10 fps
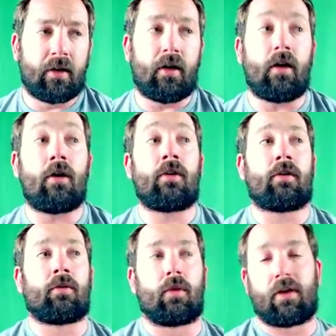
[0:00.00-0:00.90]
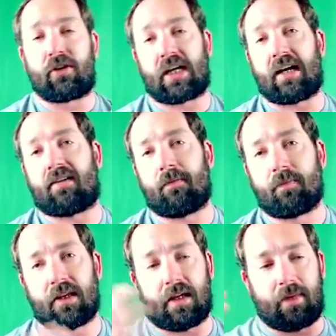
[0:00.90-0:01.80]
Whatever she gets,
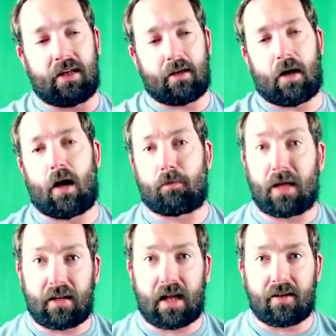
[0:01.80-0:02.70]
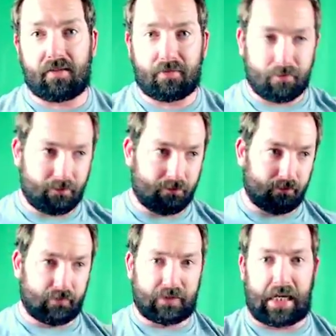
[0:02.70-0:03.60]
give me plain lettuce,
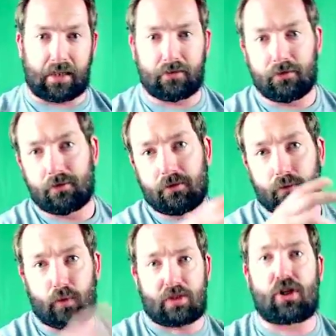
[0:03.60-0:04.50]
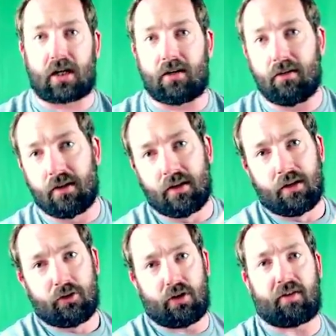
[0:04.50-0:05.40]
salad with chicken,
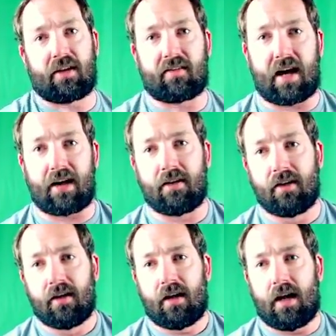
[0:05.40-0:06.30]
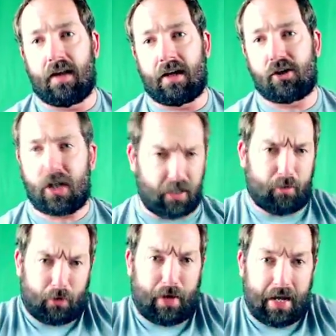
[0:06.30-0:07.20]
dressing on the side. And then she eats it
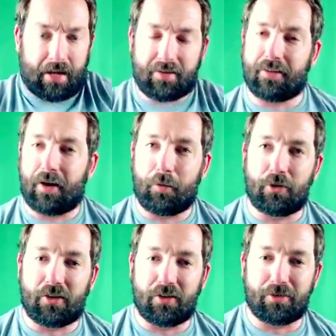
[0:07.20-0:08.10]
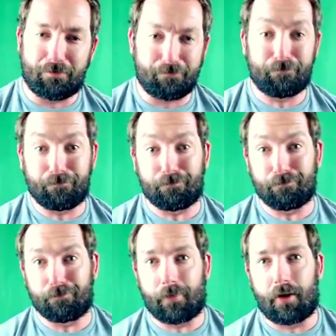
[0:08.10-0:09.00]
with her hands, which is
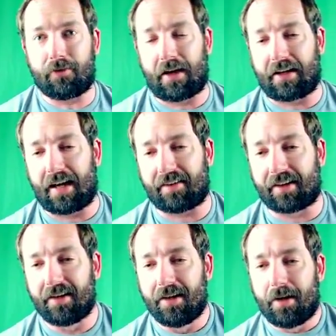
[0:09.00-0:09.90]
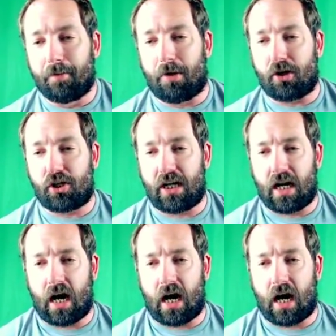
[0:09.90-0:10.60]
fantastic. But she